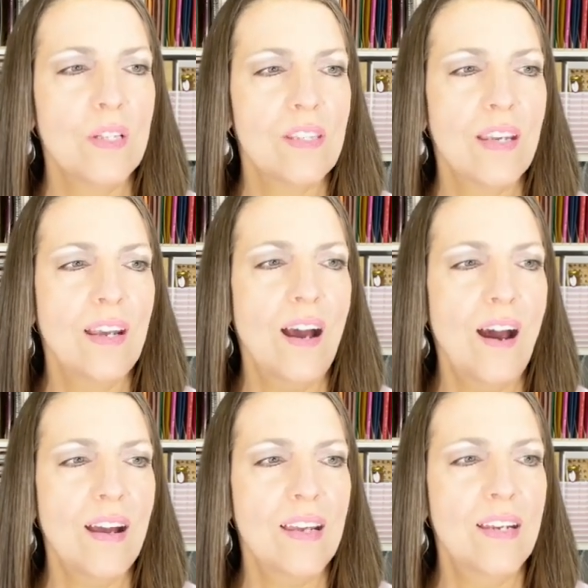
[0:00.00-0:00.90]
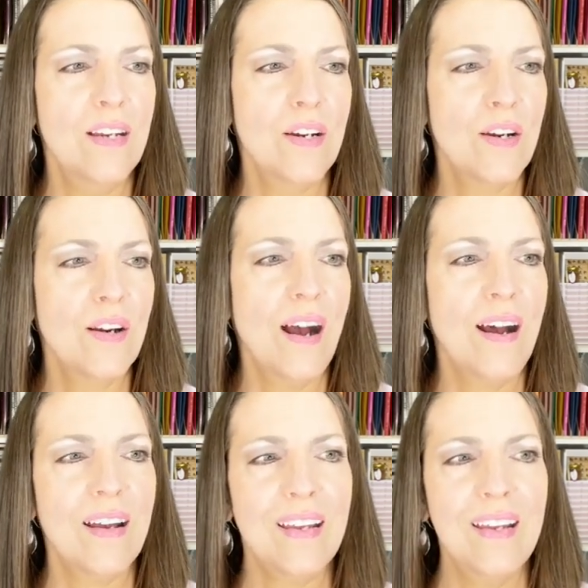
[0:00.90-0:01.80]
saying hi here,
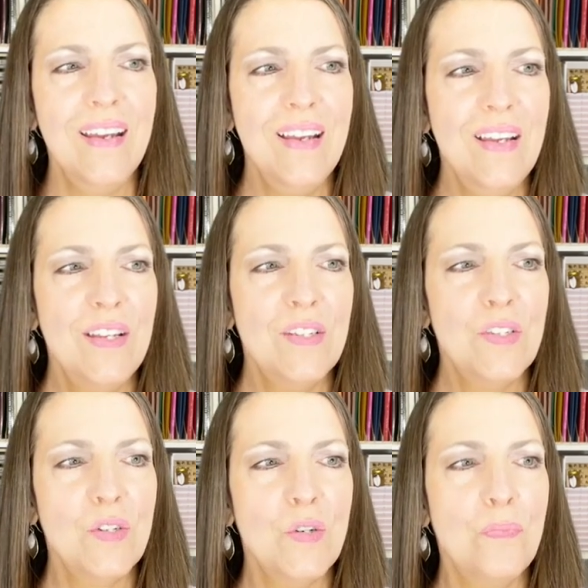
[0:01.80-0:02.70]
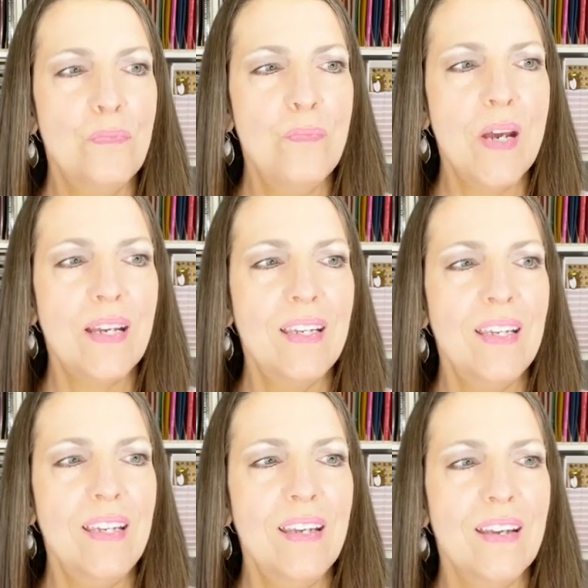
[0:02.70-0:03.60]
hi to
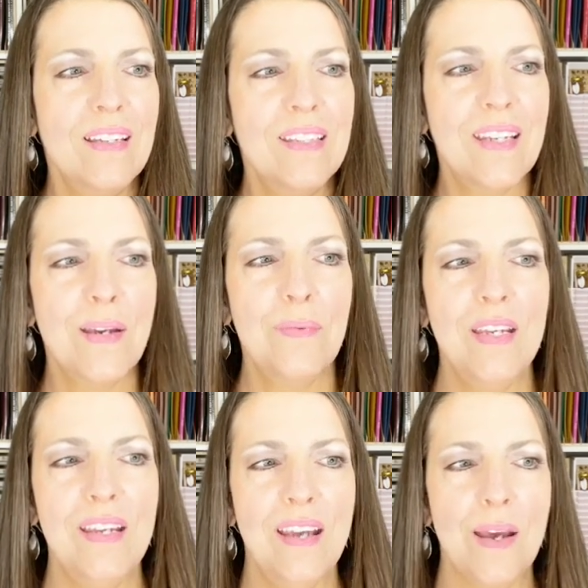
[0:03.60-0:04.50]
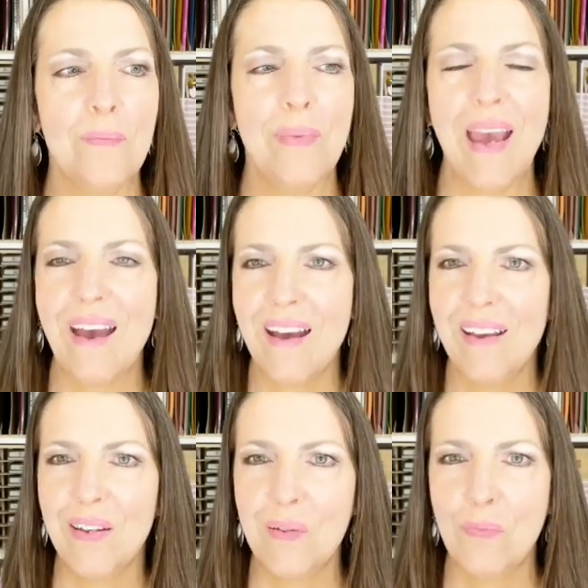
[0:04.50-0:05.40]
Becky and Debbie and
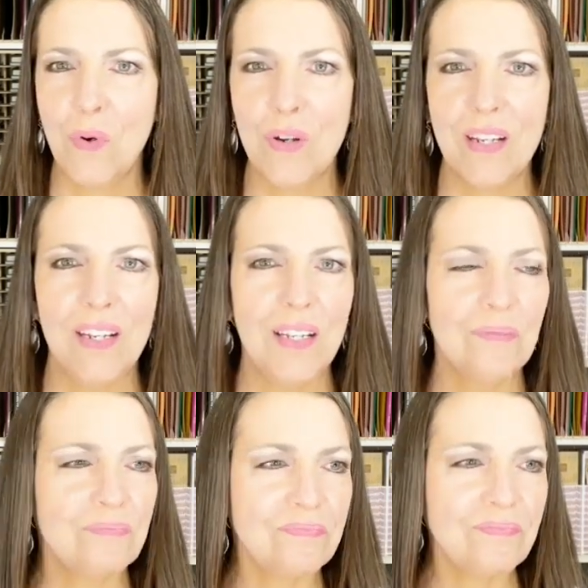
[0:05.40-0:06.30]
Pat. Good morning.